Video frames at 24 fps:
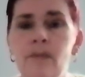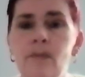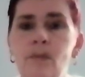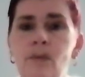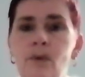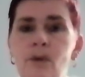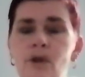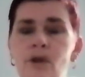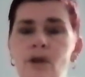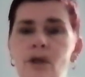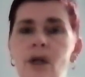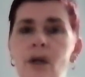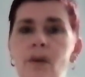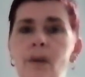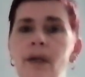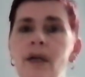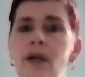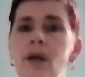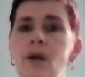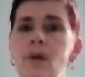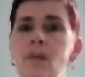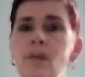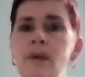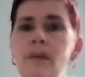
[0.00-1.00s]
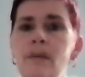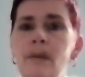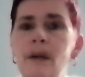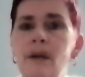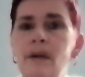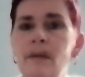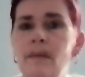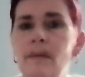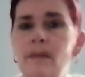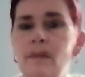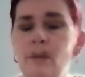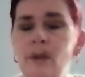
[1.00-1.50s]
what's going
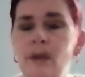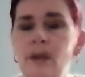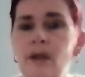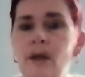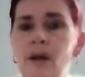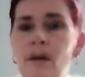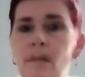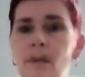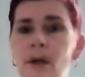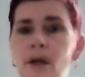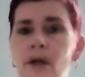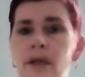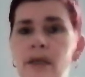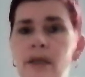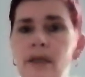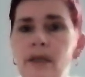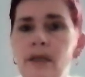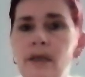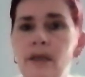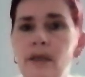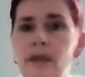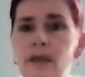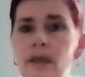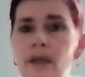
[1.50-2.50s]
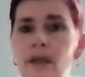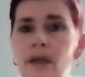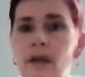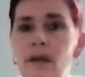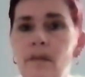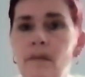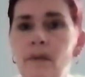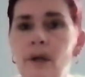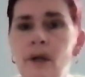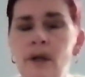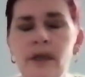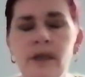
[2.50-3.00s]
on with our minds.
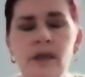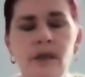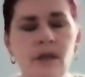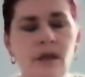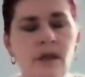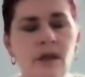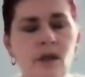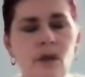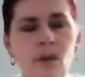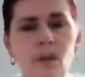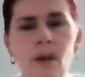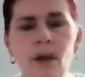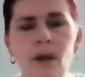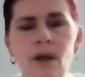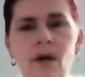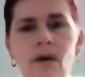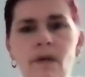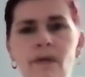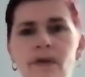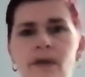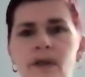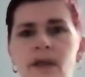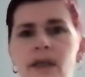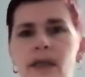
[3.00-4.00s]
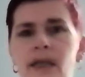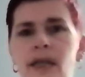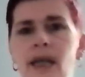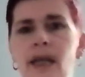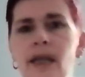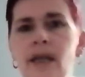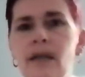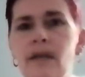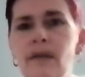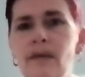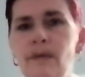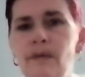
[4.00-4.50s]
Our minds can quite often
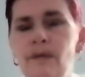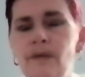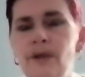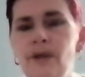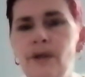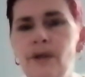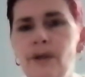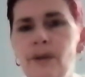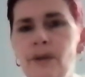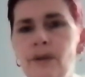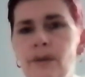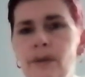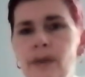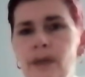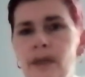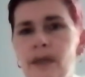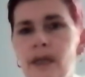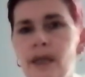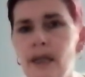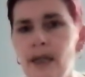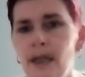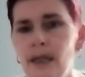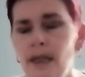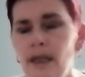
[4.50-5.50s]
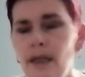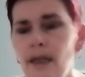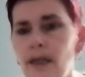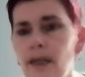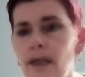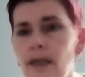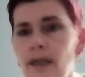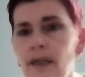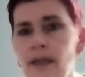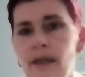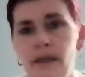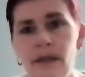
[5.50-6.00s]
get confused.
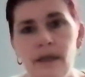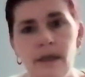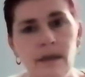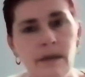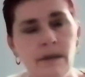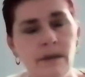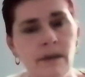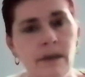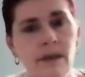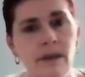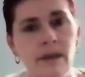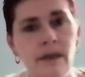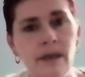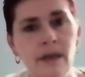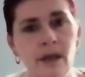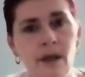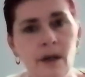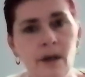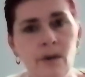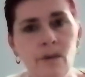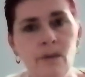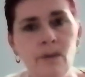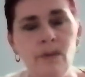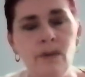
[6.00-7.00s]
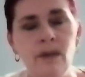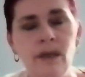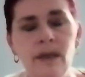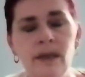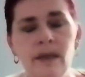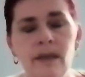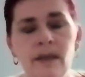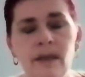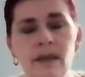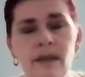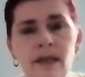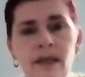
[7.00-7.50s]

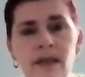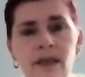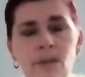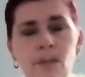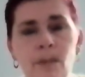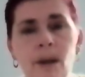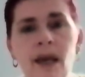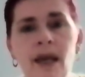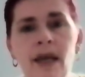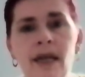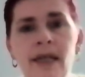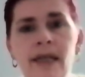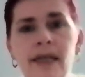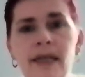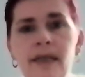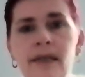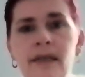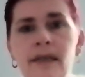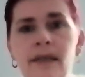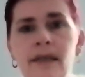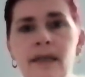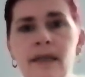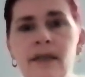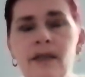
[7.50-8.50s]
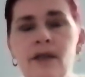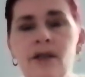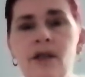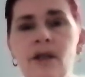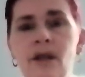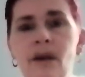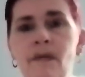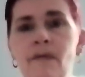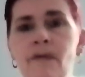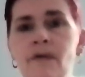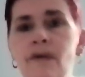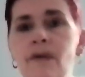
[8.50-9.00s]
When there's pain and
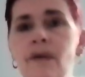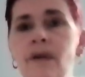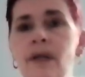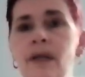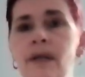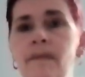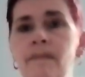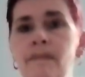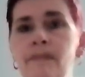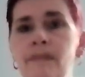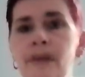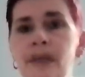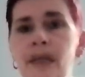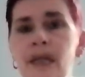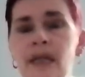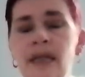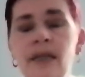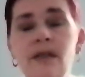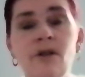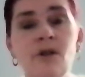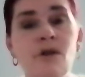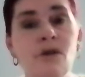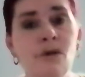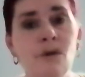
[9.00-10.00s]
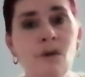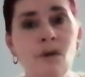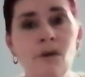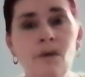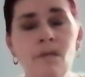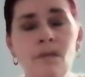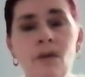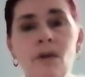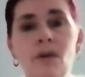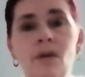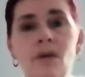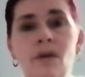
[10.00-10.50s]
suffering, it's
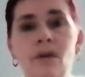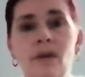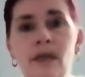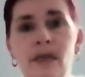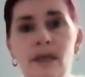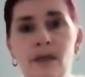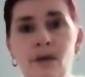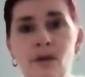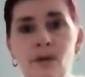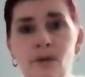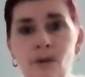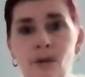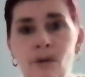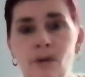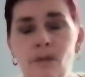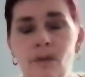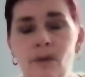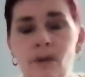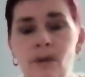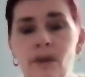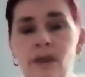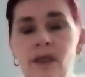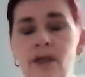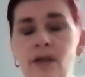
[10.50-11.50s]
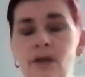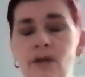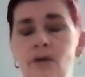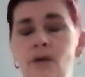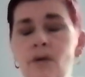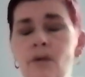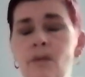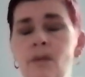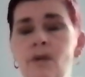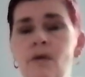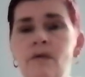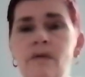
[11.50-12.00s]
normal. It's normal. It's a
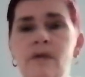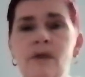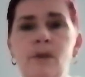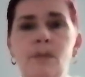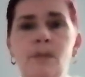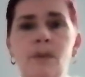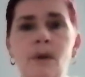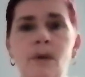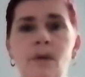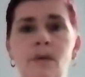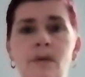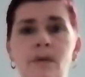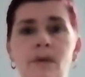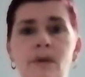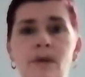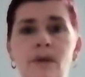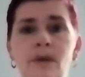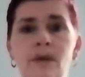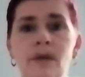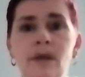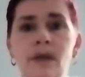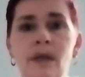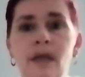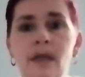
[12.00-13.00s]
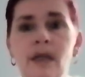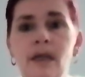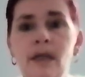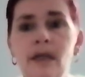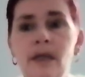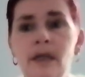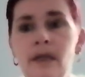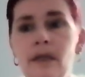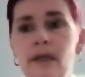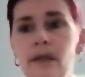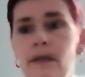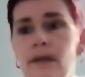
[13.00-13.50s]
normal response.
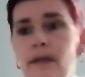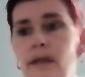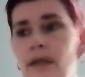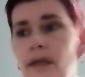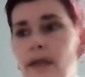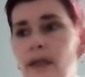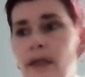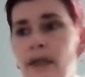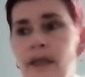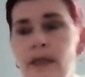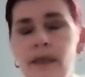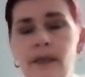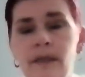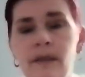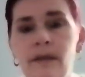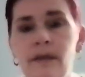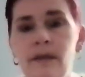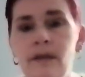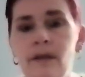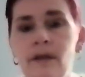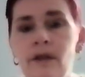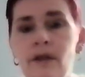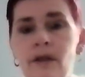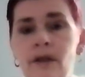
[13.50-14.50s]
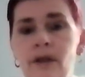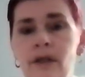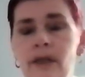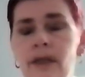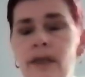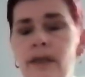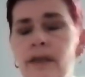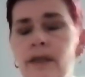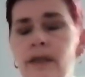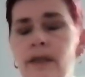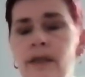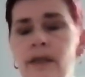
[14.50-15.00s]
And
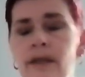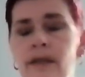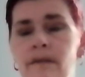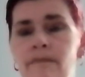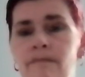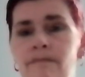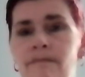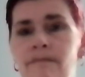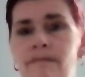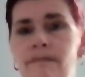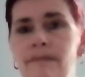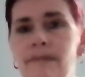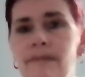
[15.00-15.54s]
learning that